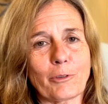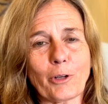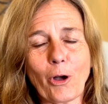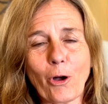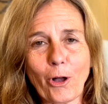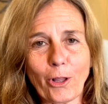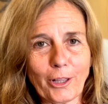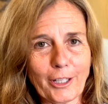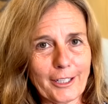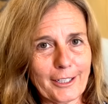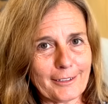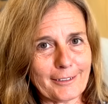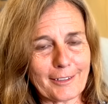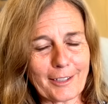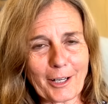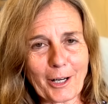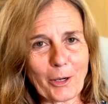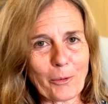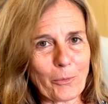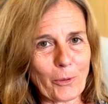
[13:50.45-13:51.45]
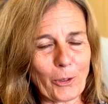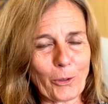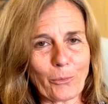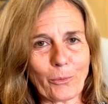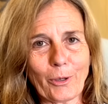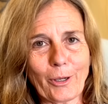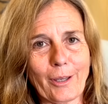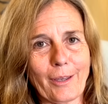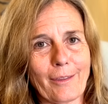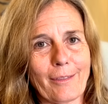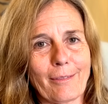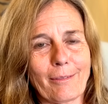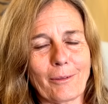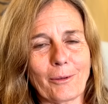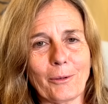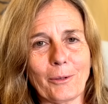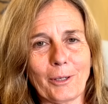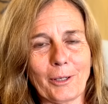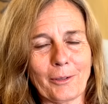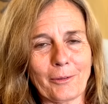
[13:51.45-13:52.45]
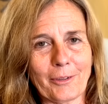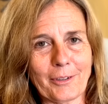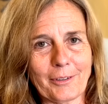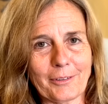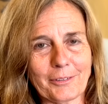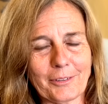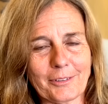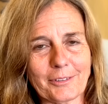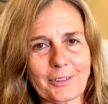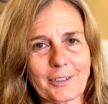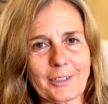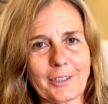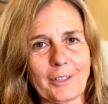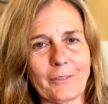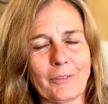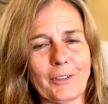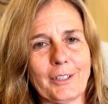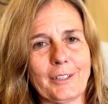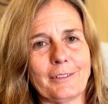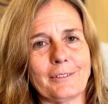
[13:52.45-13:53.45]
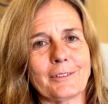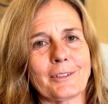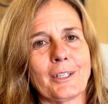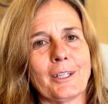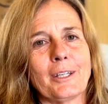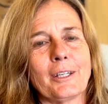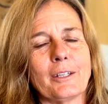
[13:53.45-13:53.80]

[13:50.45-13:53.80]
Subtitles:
colleagues that I work with in the assisted livings,